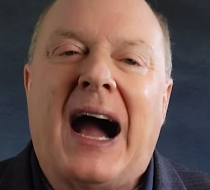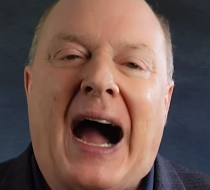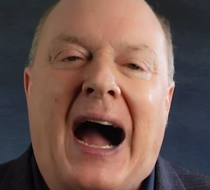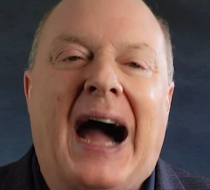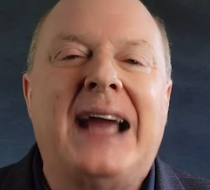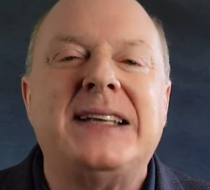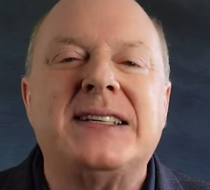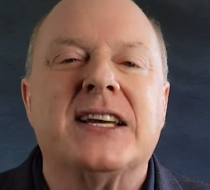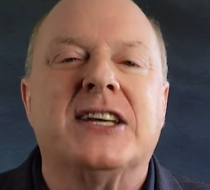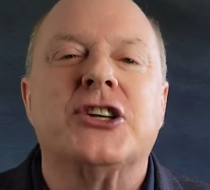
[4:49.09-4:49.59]

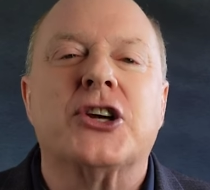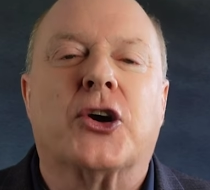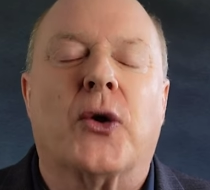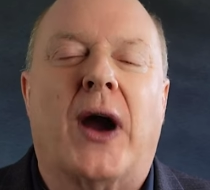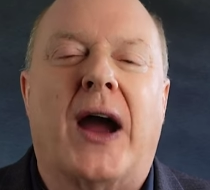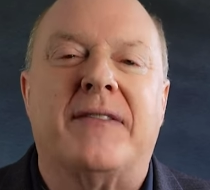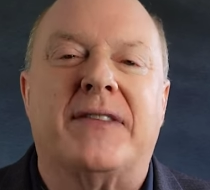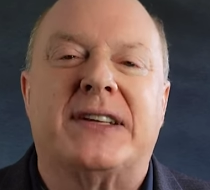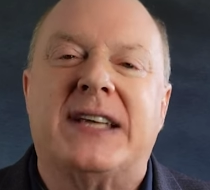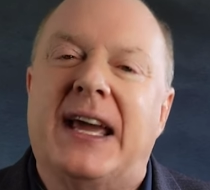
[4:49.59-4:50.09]
I tend to
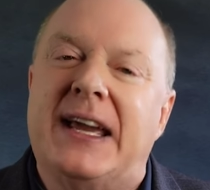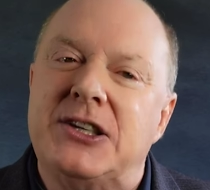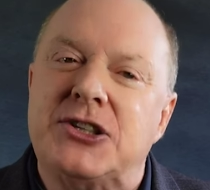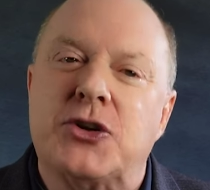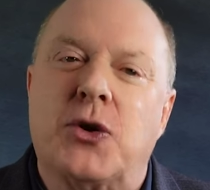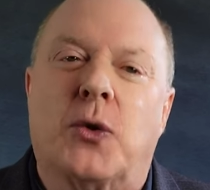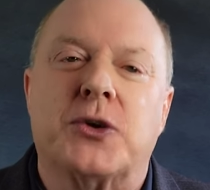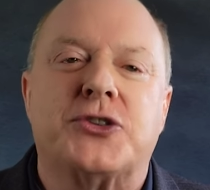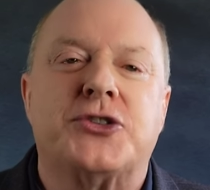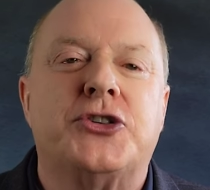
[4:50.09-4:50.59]
gravitate
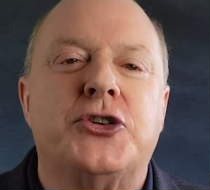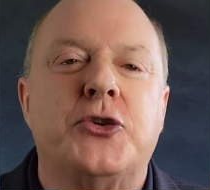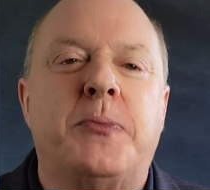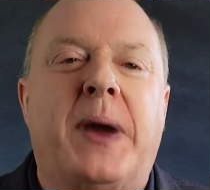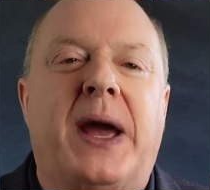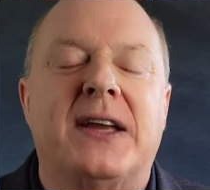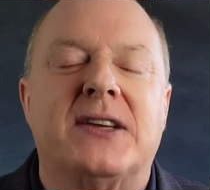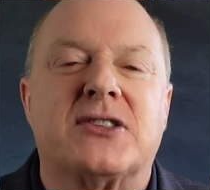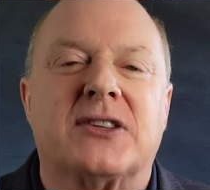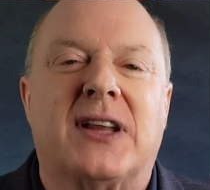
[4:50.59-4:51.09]
towards
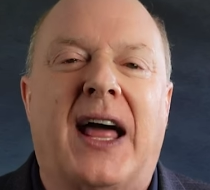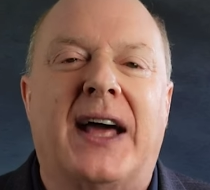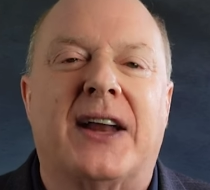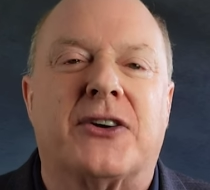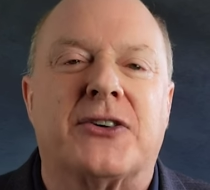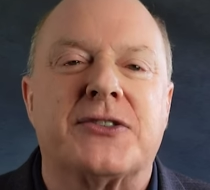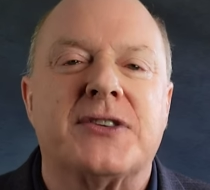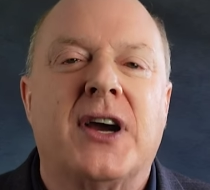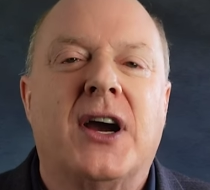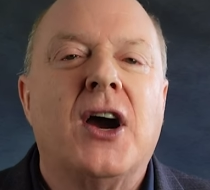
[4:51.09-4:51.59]
two-page
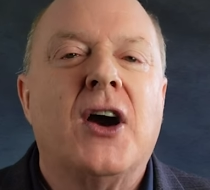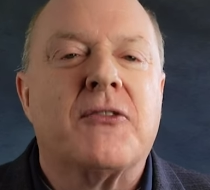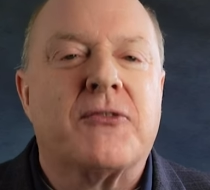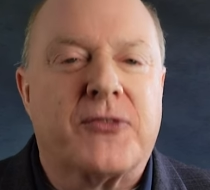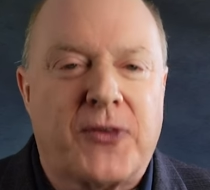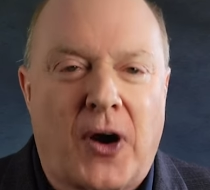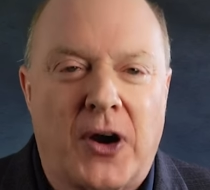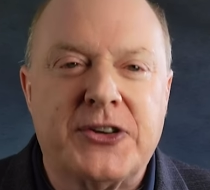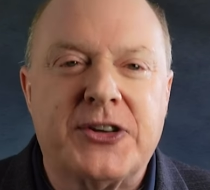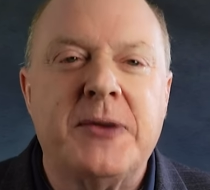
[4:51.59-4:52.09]
letters,
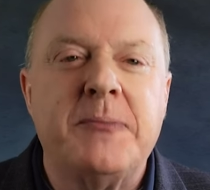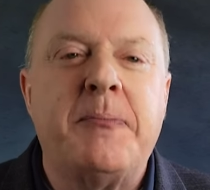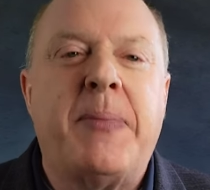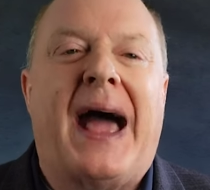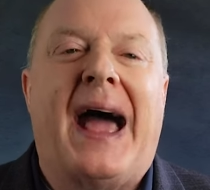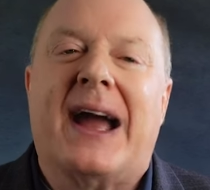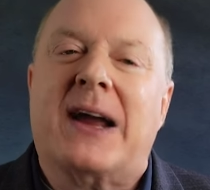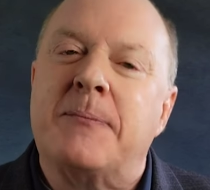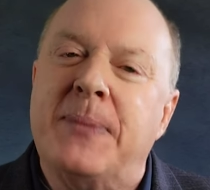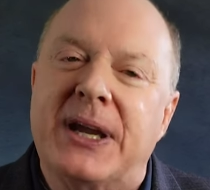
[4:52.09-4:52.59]
front and
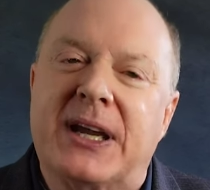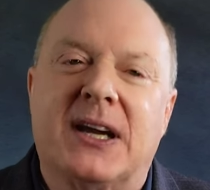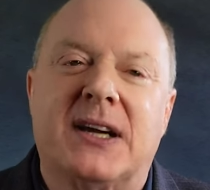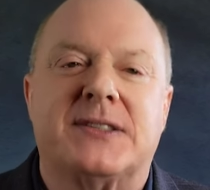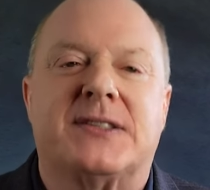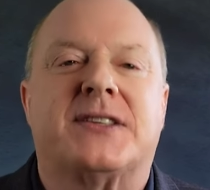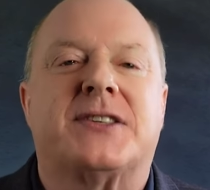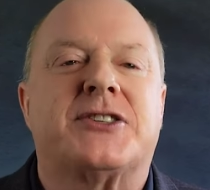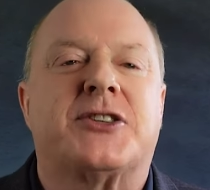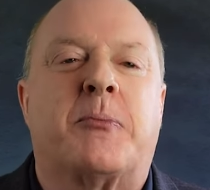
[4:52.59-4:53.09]
back,
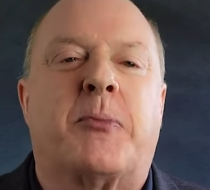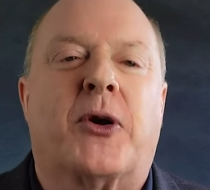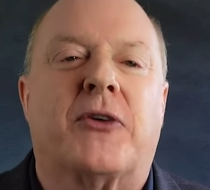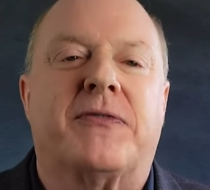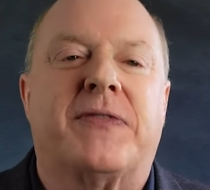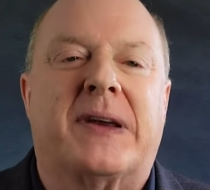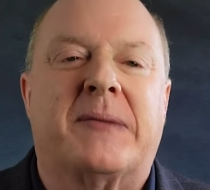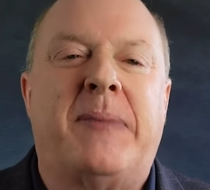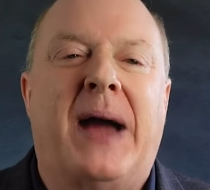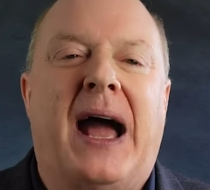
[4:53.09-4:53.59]
because it's the
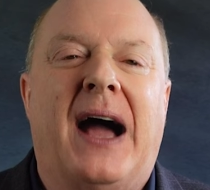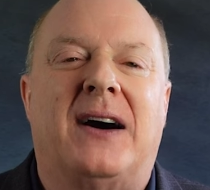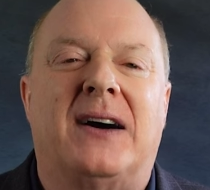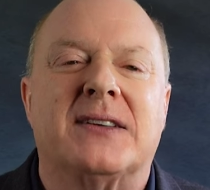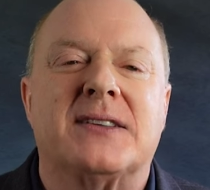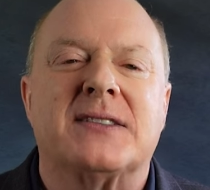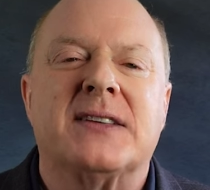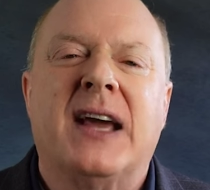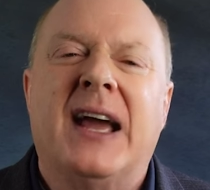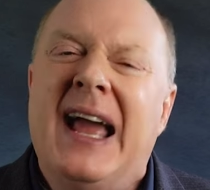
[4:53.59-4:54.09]
perfect
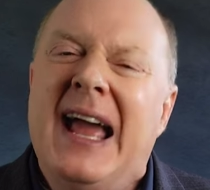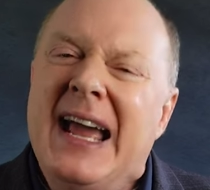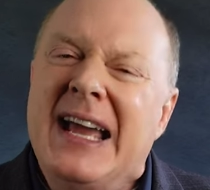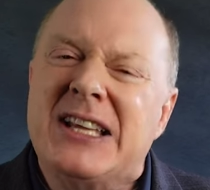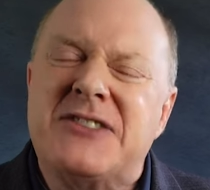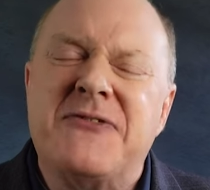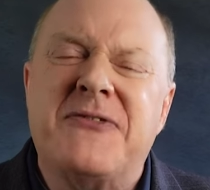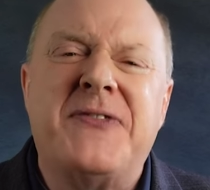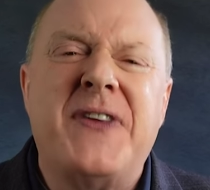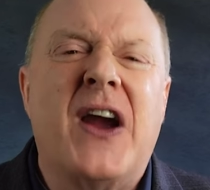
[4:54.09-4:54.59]
balance.
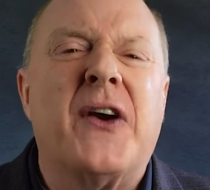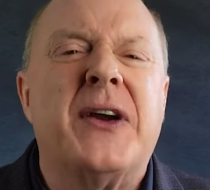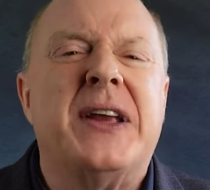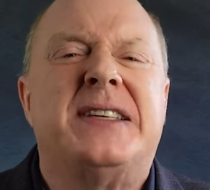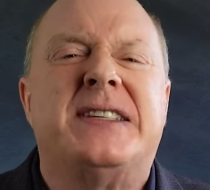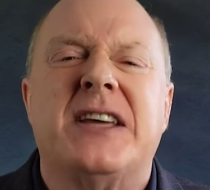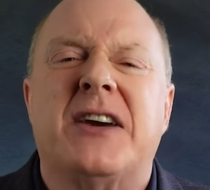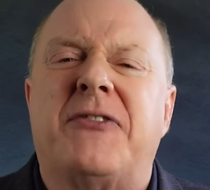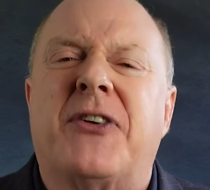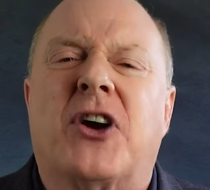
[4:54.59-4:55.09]
It's very
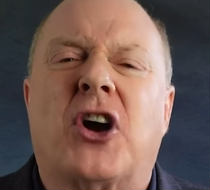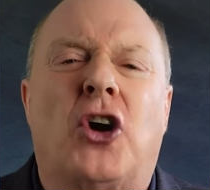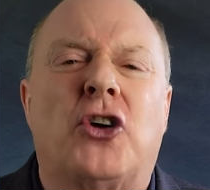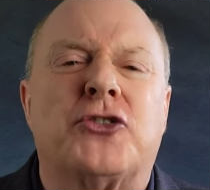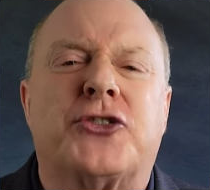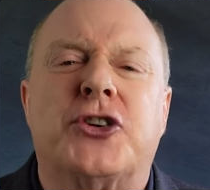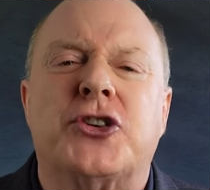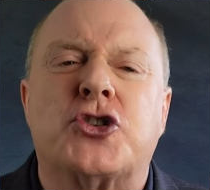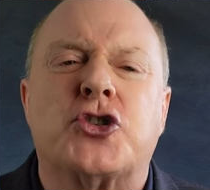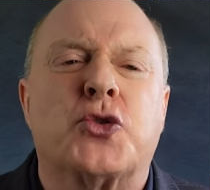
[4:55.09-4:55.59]

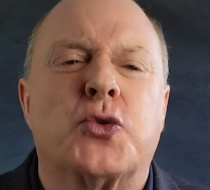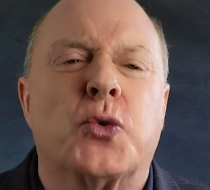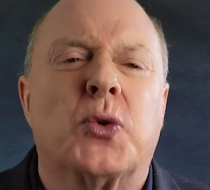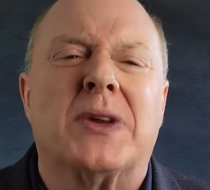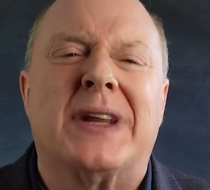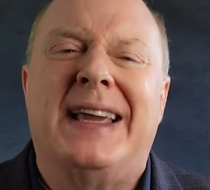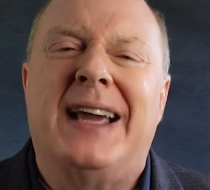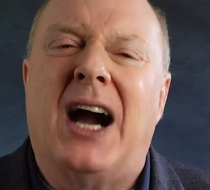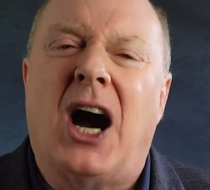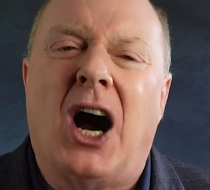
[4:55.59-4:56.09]
difficult to
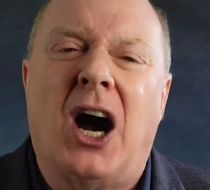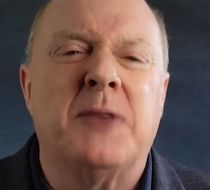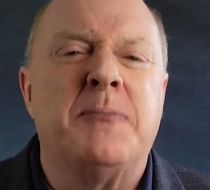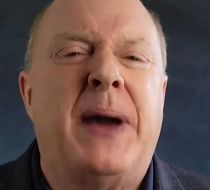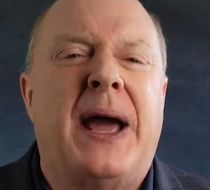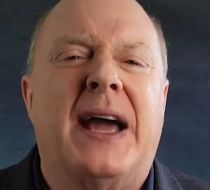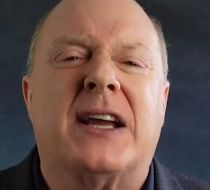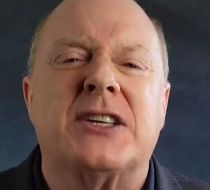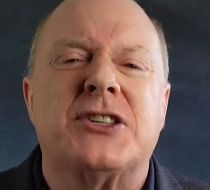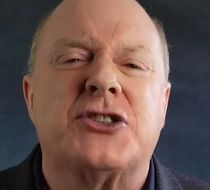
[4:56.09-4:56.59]
truly
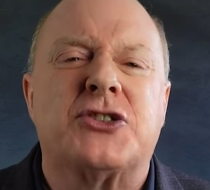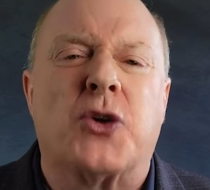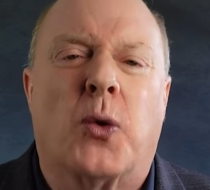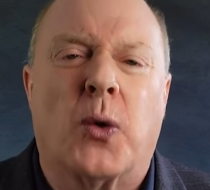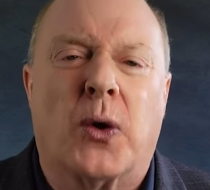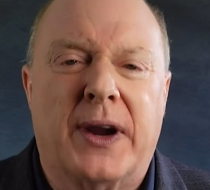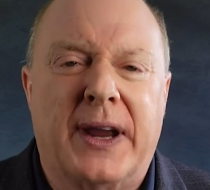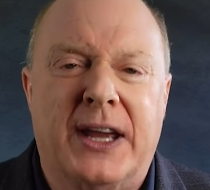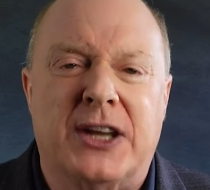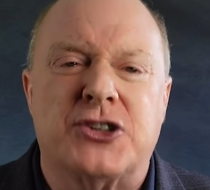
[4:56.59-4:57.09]
unpack a
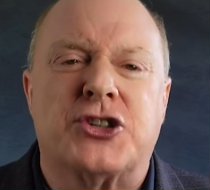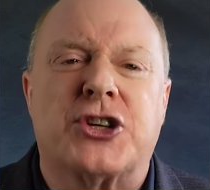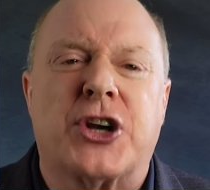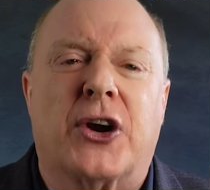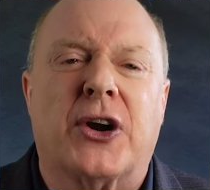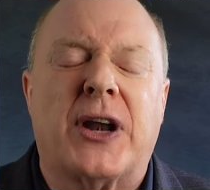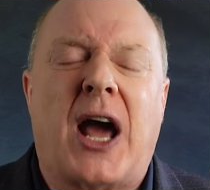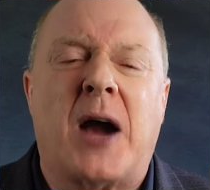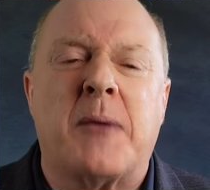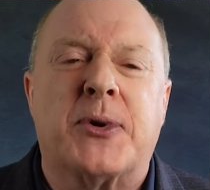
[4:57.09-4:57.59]
story and
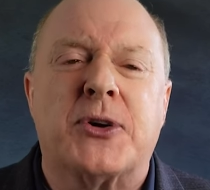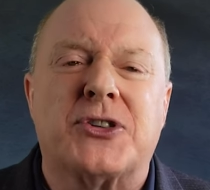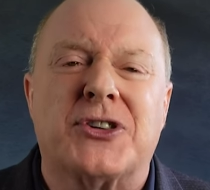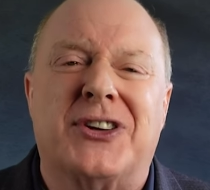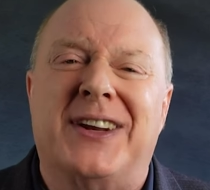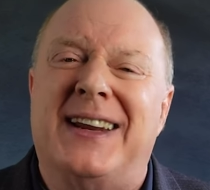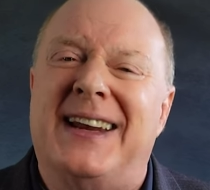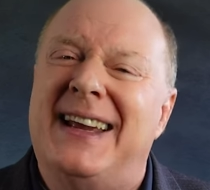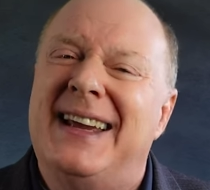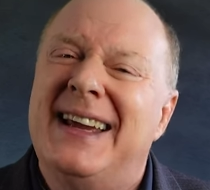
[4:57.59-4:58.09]
share an
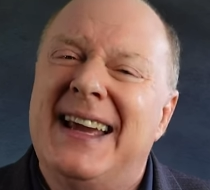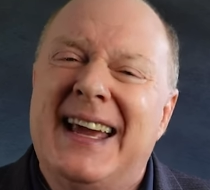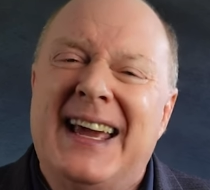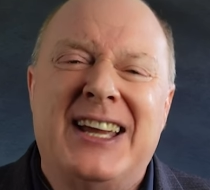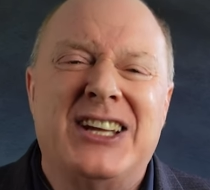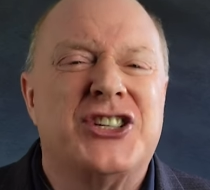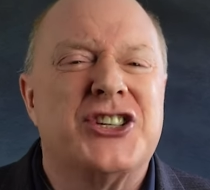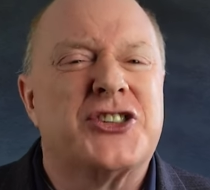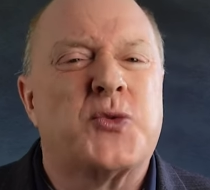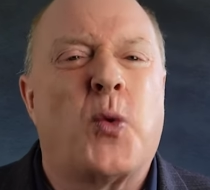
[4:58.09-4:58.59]
opportunity
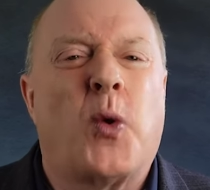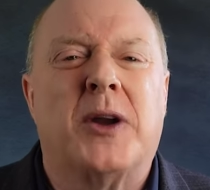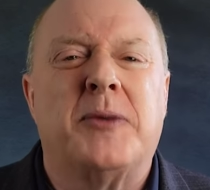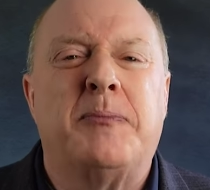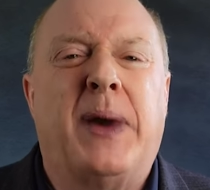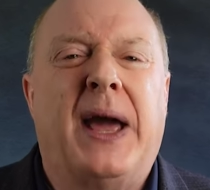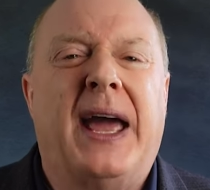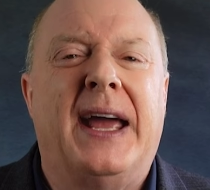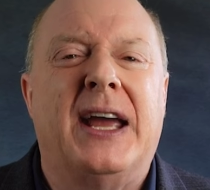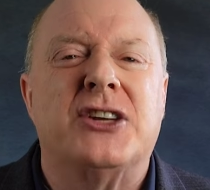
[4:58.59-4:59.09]
in just one
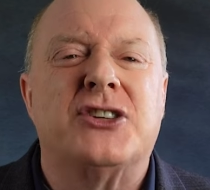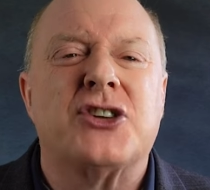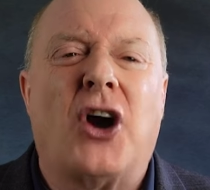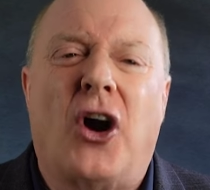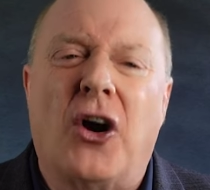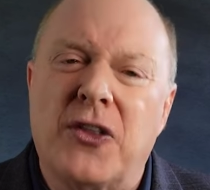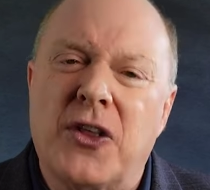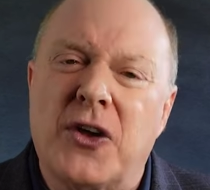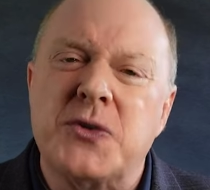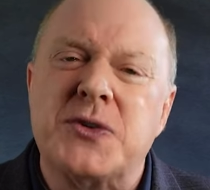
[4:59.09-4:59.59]
page,
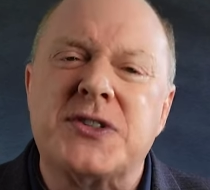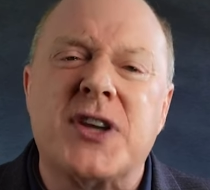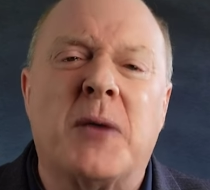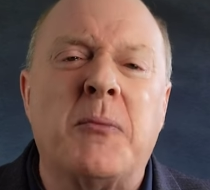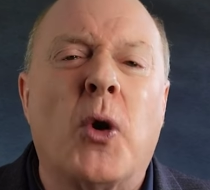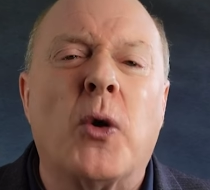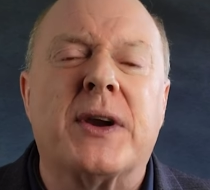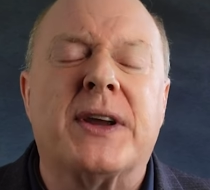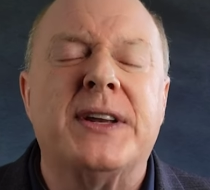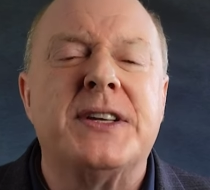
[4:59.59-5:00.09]
although some
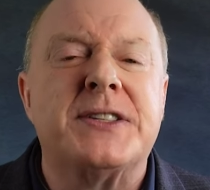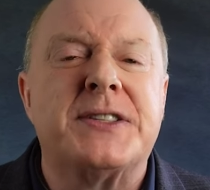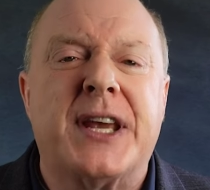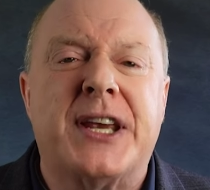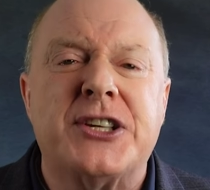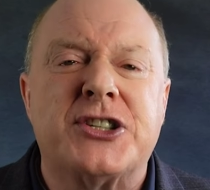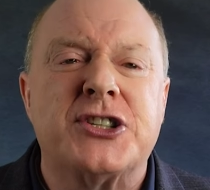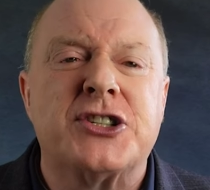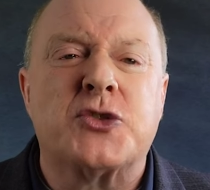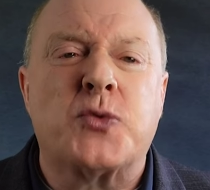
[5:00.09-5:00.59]

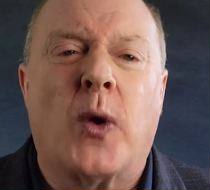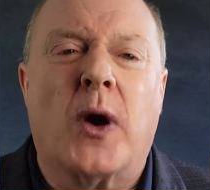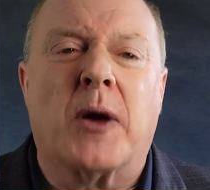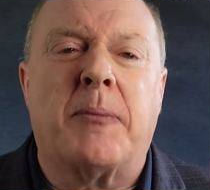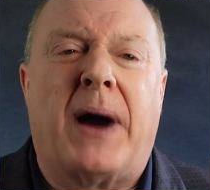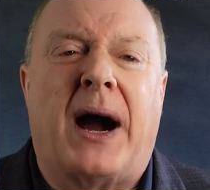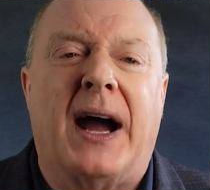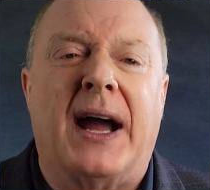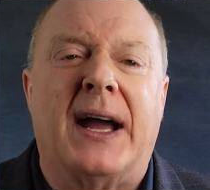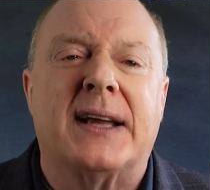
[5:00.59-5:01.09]
organizations swear
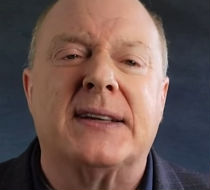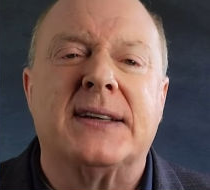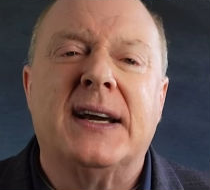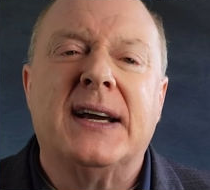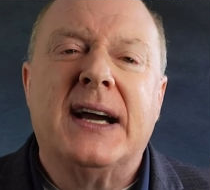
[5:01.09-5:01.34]
by it.